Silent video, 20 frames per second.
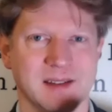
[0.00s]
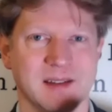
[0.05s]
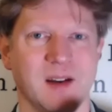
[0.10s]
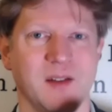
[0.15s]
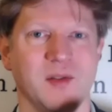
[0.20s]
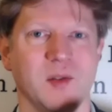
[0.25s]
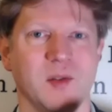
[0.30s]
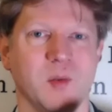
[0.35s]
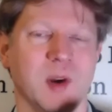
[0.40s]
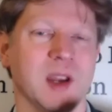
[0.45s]
So
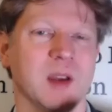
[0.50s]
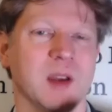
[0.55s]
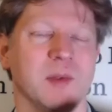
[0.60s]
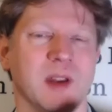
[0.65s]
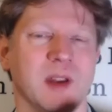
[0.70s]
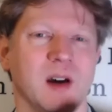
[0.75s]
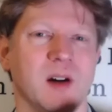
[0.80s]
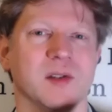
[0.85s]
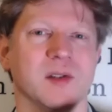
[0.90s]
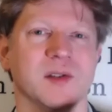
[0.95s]
if you're working with
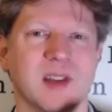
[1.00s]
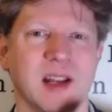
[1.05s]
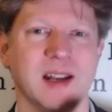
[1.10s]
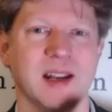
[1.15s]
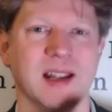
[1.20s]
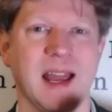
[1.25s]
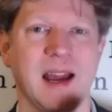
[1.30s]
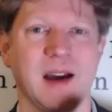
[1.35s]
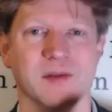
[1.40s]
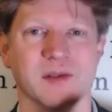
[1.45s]
a wholesale
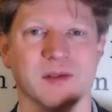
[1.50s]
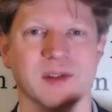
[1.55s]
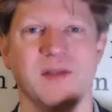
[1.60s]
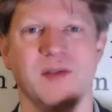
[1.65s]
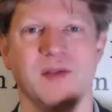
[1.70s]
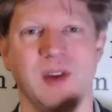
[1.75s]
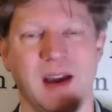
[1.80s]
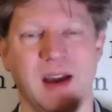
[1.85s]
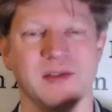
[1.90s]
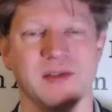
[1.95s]
account,
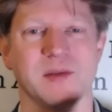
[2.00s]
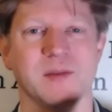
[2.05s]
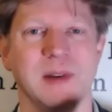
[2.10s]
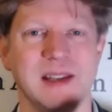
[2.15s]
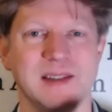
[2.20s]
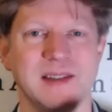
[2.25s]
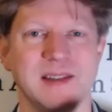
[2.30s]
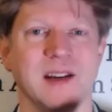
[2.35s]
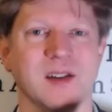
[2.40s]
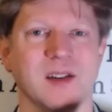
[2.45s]
if you have some
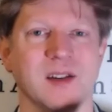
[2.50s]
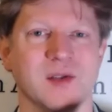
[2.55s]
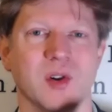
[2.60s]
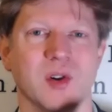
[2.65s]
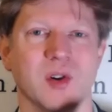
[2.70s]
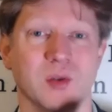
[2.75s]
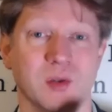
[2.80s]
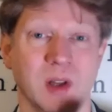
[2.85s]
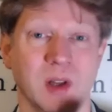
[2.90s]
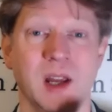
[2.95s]
listing
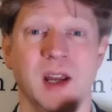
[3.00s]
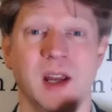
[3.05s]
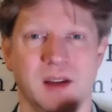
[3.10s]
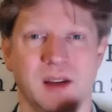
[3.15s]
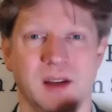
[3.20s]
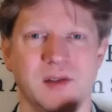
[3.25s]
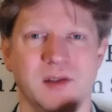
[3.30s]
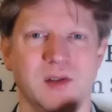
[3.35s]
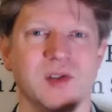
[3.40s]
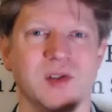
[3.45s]
control,
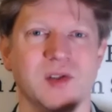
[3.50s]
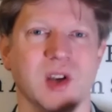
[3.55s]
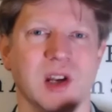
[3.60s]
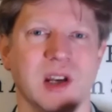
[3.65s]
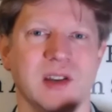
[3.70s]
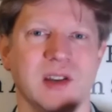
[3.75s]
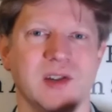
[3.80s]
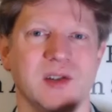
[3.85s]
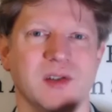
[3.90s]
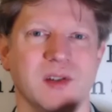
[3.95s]
you
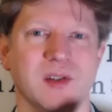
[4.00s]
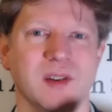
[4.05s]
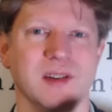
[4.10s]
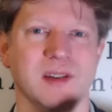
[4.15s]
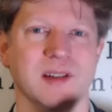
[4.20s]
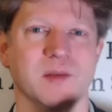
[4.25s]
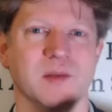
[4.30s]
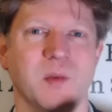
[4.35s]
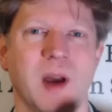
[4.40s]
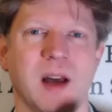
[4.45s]
certainly should do
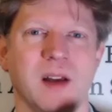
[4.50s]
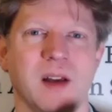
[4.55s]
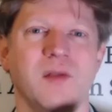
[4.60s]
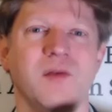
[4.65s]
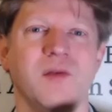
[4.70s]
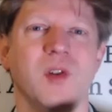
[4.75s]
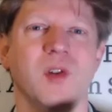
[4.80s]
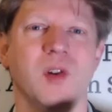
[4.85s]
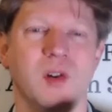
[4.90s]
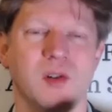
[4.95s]
this as well.
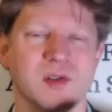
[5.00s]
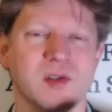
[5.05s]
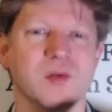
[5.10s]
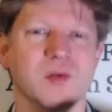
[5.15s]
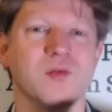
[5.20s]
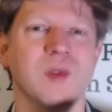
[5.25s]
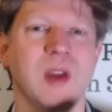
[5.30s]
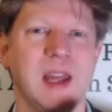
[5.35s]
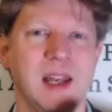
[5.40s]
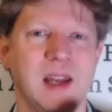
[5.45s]
You've got to
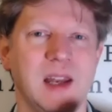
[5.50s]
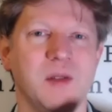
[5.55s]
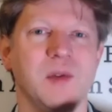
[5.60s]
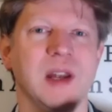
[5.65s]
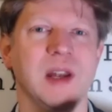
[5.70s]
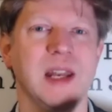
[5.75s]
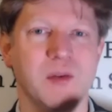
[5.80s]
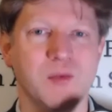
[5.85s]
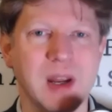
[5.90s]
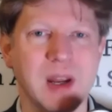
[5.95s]
really,
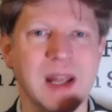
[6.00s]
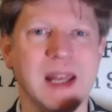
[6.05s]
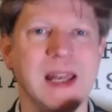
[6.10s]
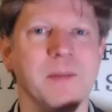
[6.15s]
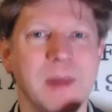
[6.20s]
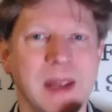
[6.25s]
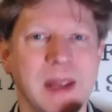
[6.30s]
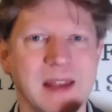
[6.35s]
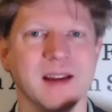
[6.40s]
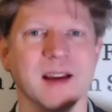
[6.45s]
really, really
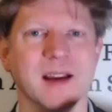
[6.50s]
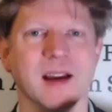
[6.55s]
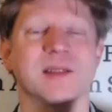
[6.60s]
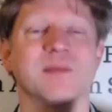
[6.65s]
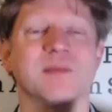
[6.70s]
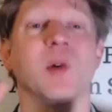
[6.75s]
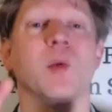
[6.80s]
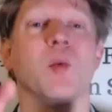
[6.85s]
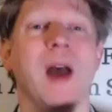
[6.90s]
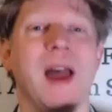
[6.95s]
meet the
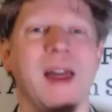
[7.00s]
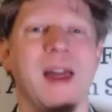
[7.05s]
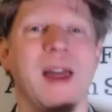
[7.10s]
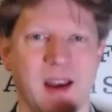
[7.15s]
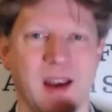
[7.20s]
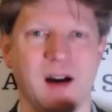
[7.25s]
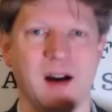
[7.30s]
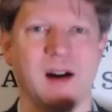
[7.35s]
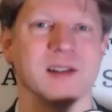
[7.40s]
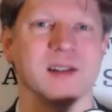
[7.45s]
customer where
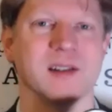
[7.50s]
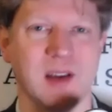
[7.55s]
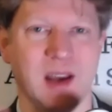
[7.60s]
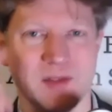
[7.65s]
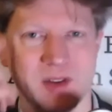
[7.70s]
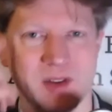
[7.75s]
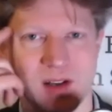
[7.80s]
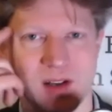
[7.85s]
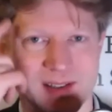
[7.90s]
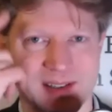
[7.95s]
they are. So you have
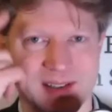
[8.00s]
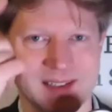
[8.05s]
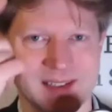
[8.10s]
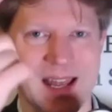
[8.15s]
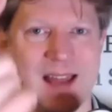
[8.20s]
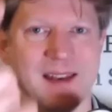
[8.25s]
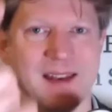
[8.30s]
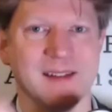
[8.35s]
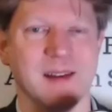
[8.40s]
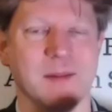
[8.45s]
to understand
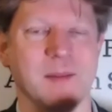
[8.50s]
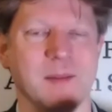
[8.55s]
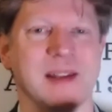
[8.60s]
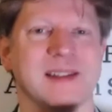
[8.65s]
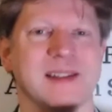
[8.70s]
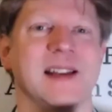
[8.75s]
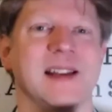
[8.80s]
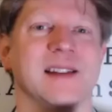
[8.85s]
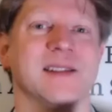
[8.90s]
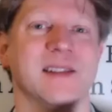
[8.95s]
their
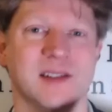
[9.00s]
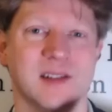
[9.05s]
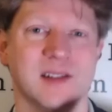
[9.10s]
mentality.